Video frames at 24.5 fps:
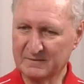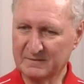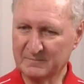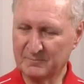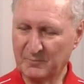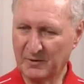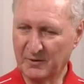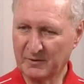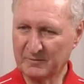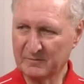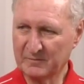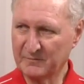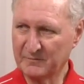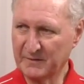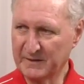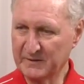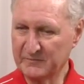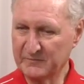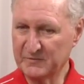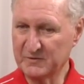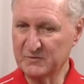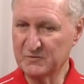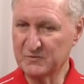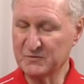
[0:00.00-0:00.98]
Department of
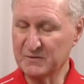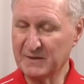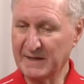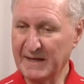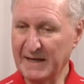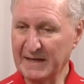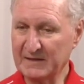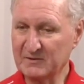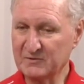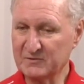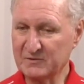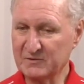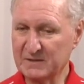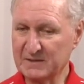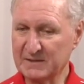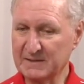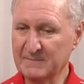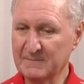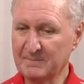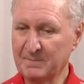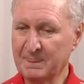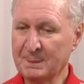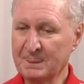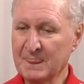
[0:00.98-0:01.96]
Energy to
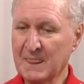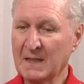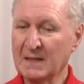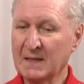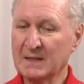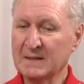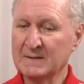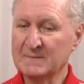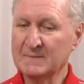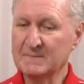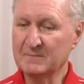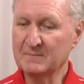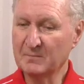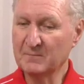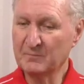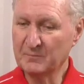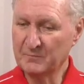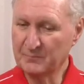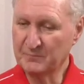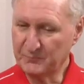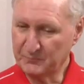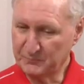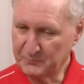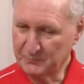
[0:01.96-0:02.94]
actually
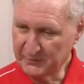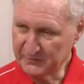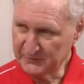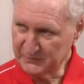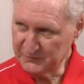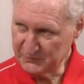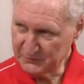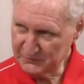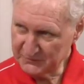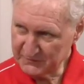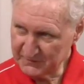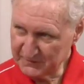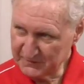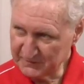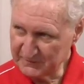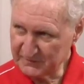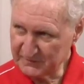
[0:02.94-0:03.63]
produce the